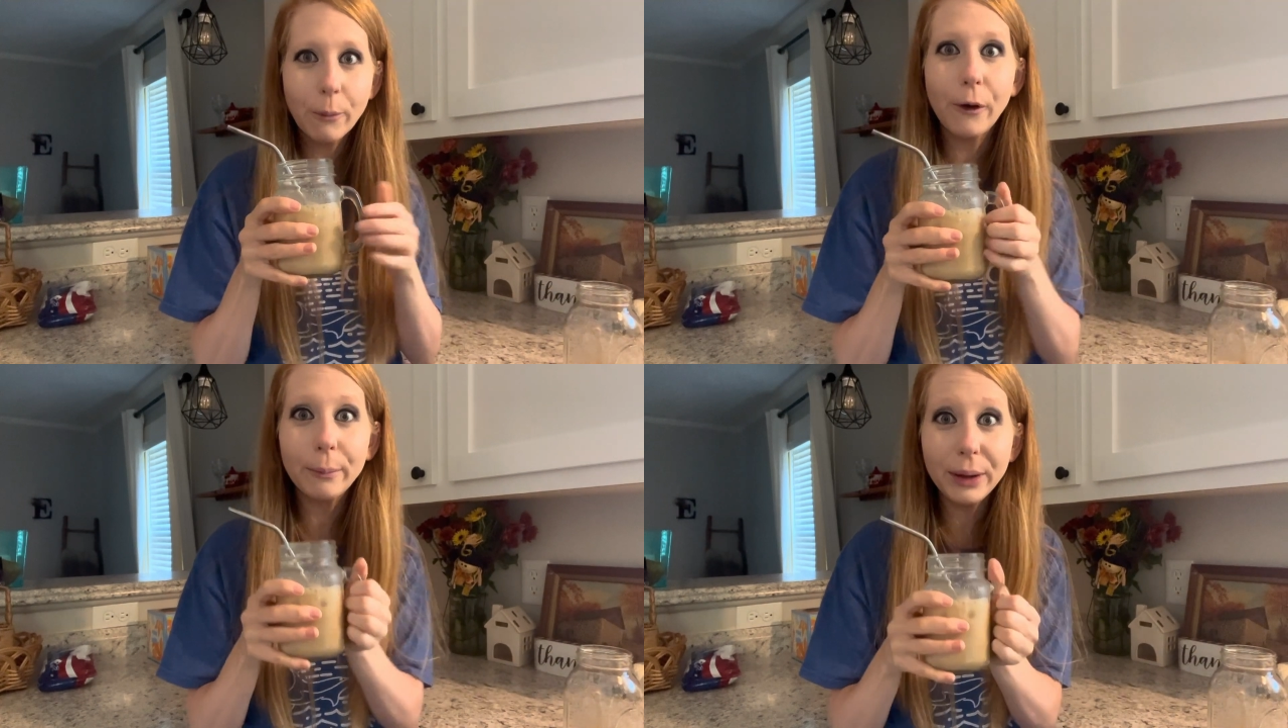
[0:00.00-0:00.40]

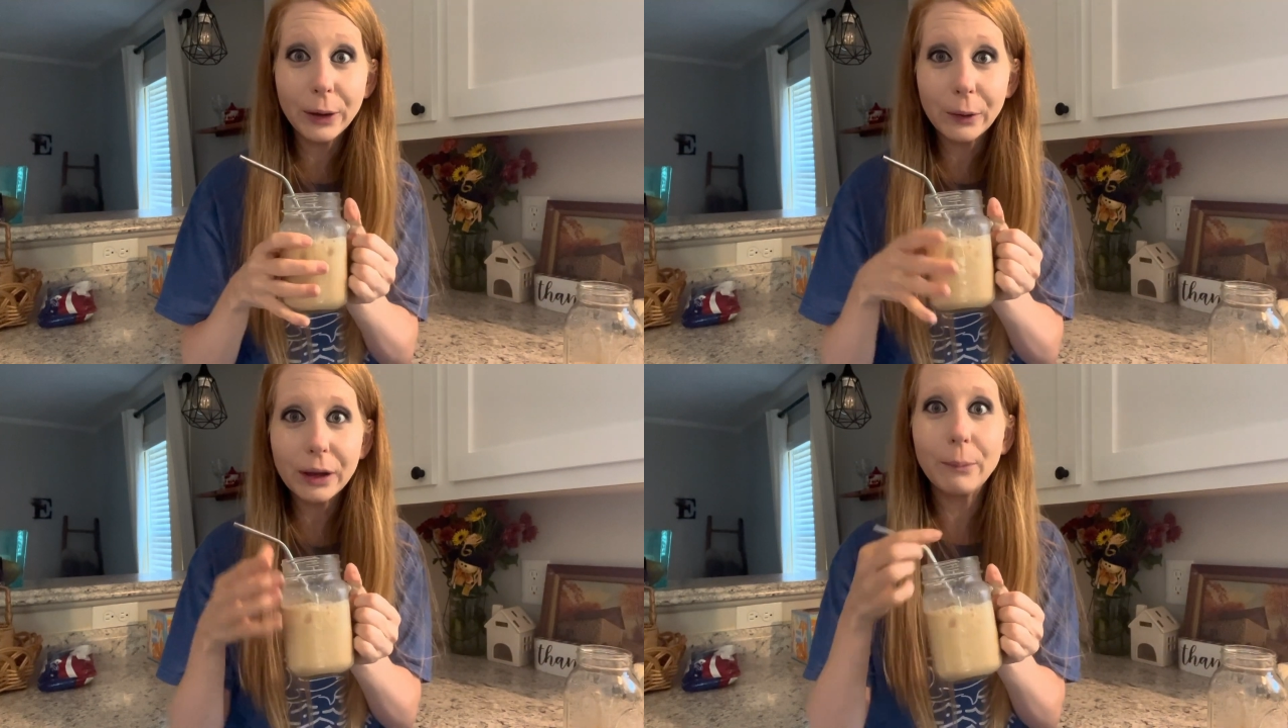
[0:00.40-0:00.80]
more
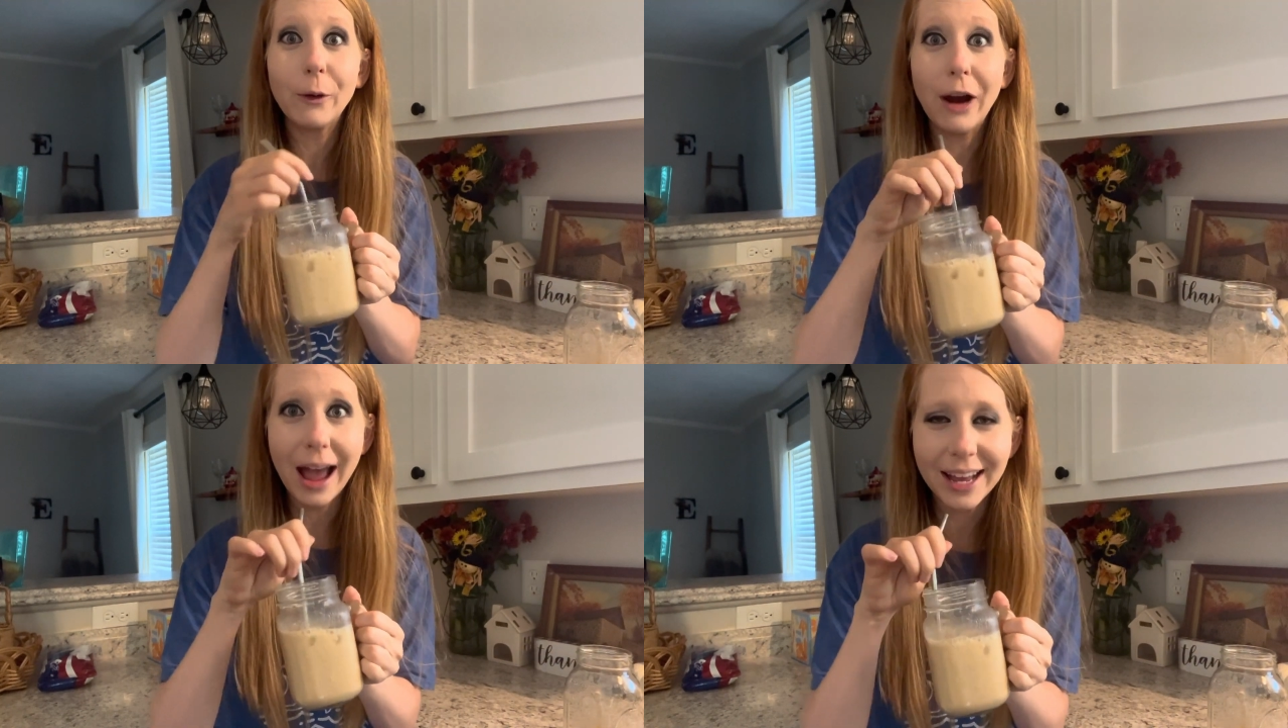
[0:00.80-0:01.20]
milk,
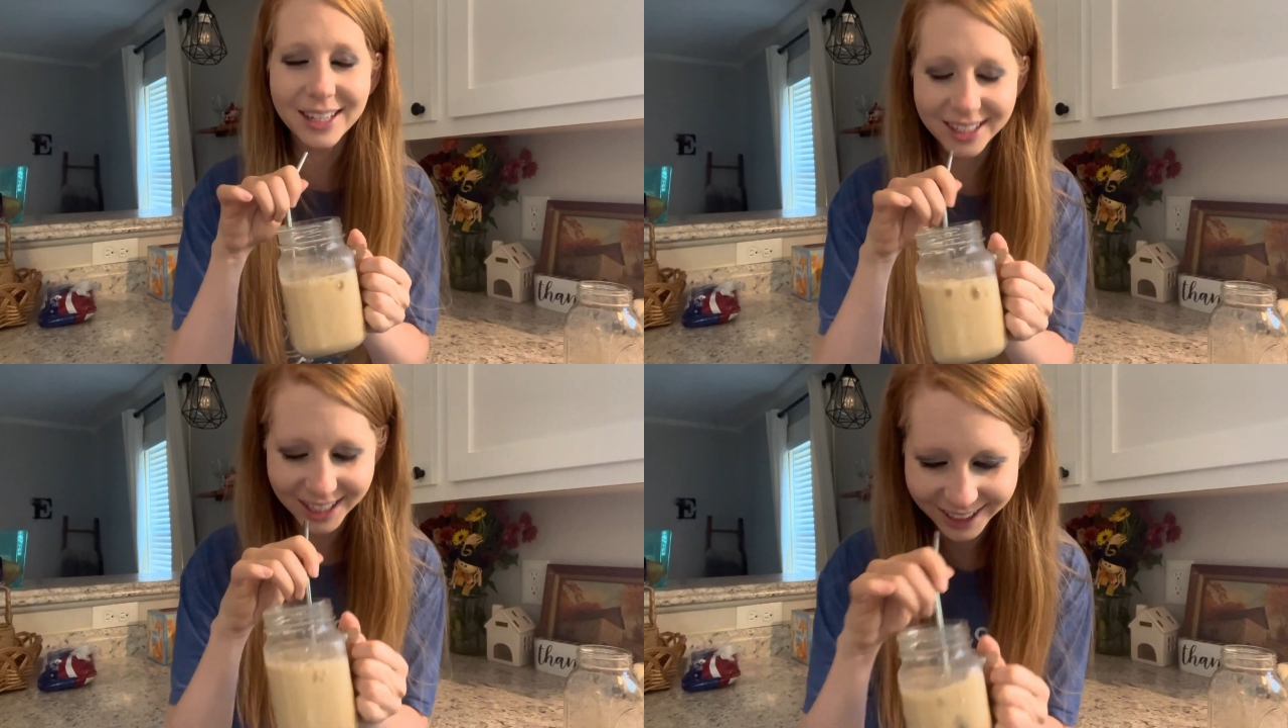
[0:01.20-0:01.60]
more
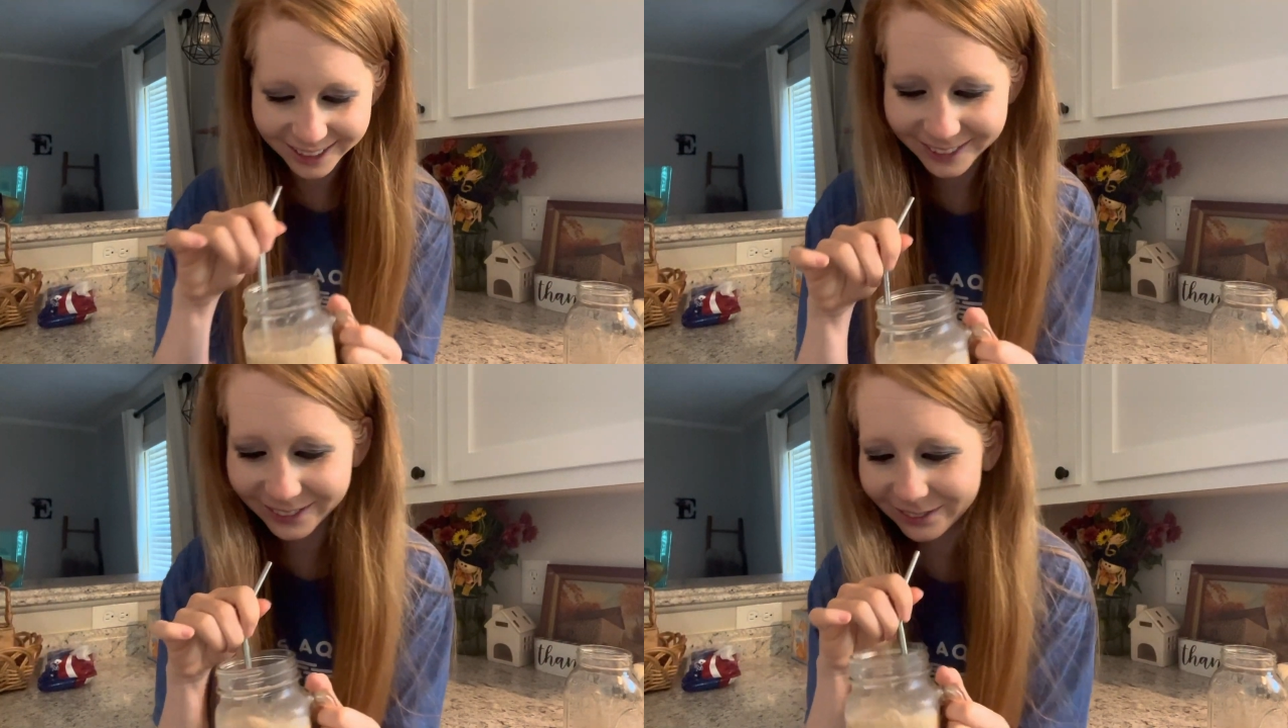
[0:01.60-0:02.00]
ice.
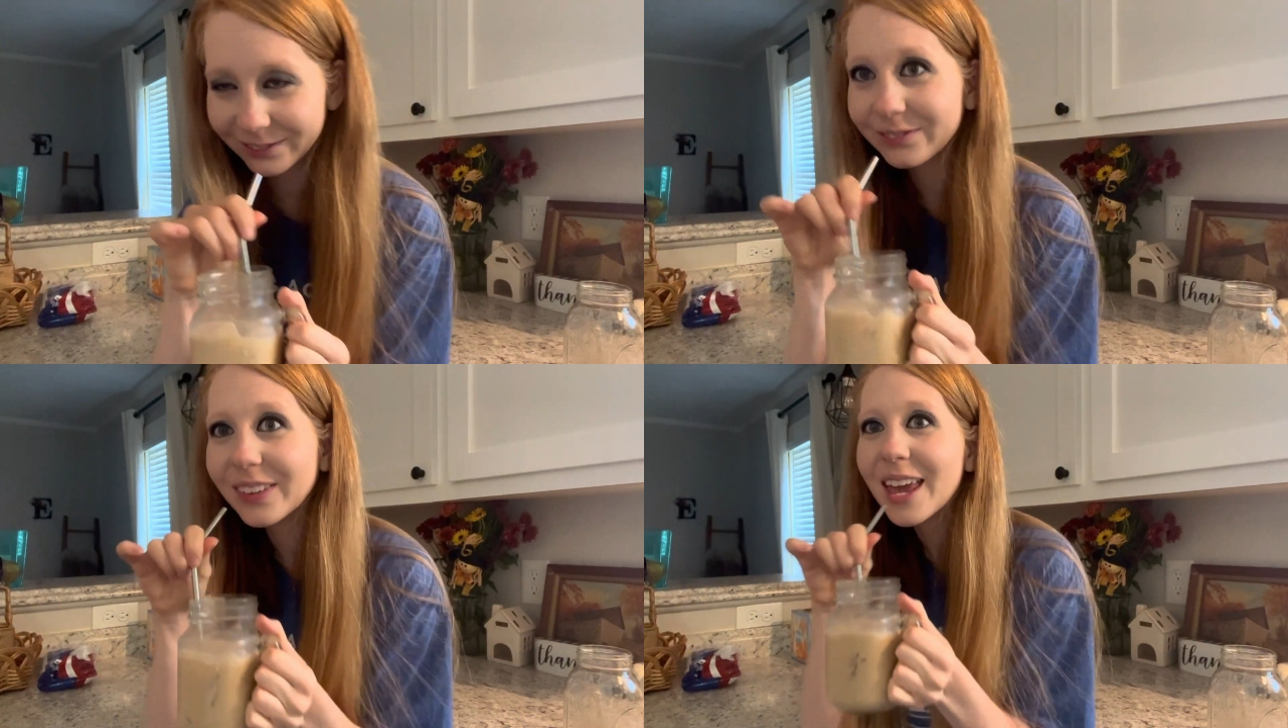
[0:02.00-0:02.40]

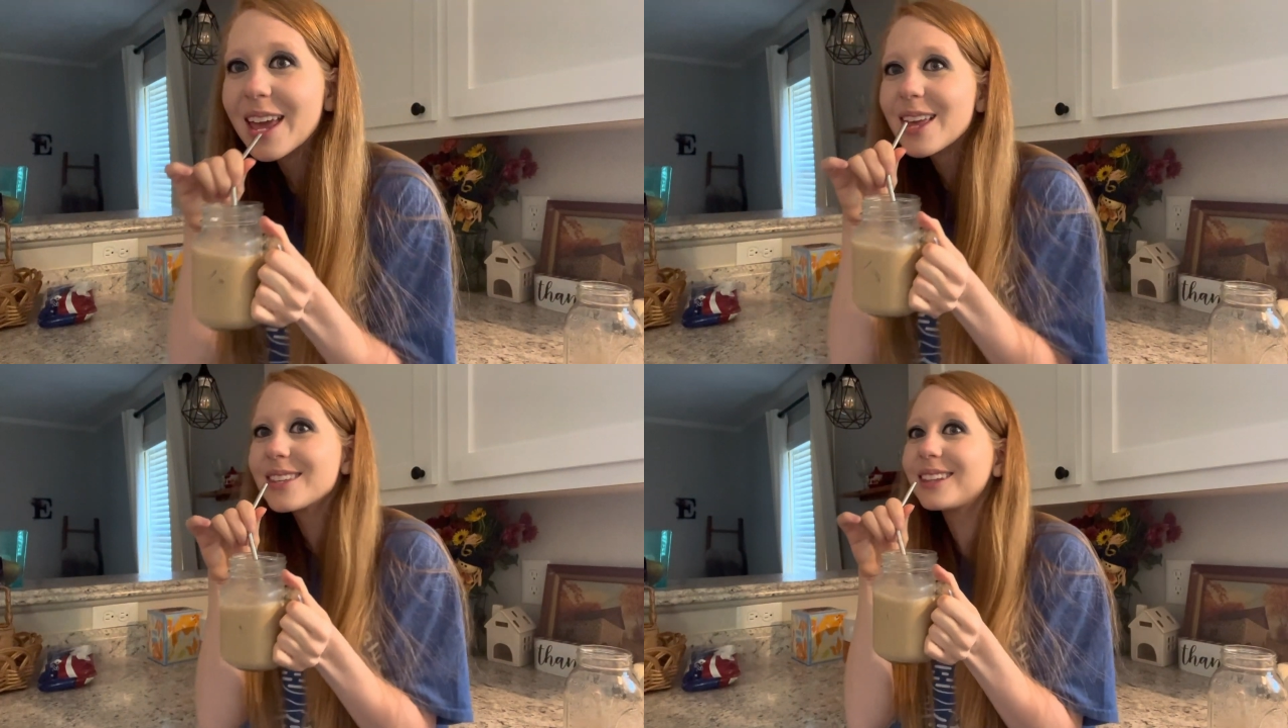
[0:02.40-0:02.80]

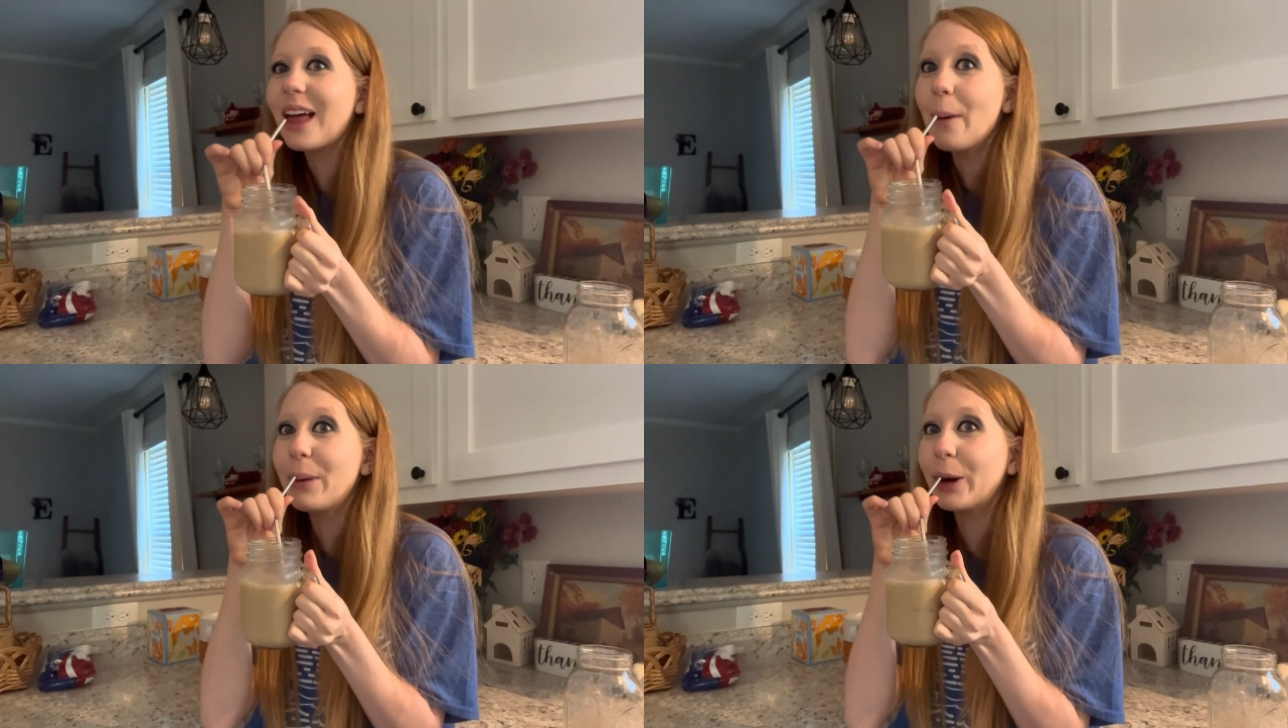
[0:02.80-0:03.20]
It's a
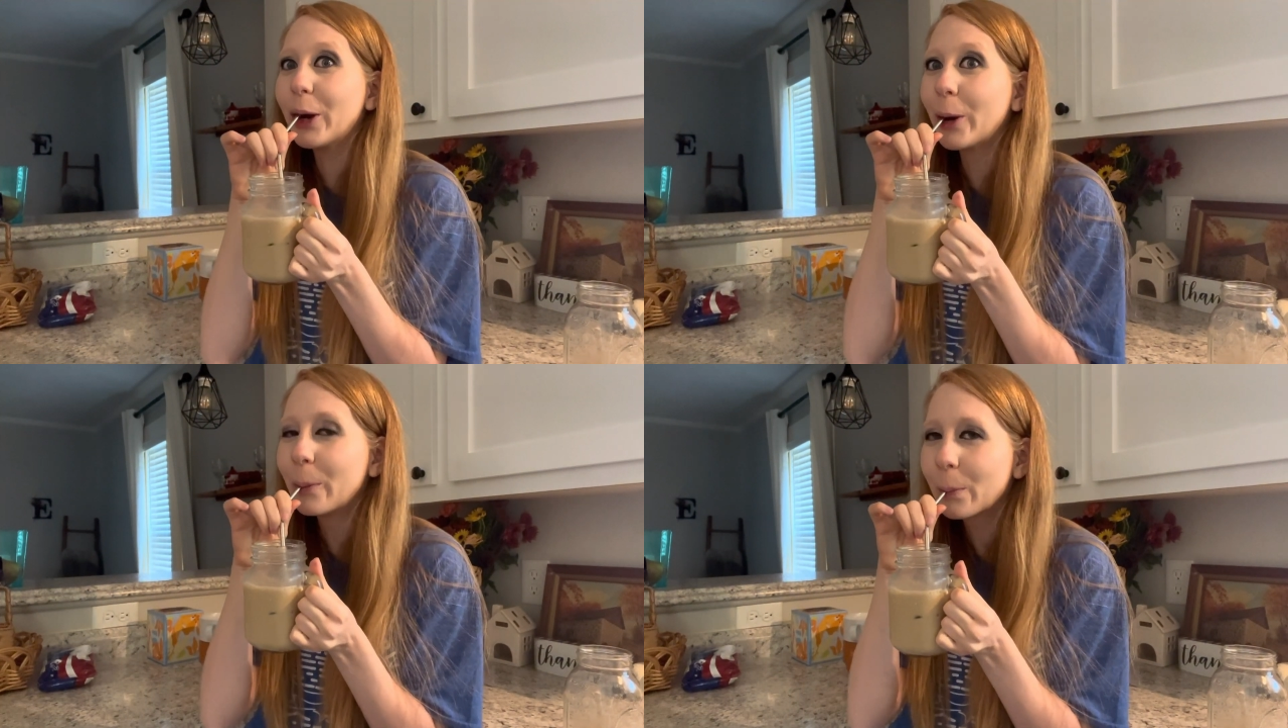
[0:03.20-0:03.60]
lot better.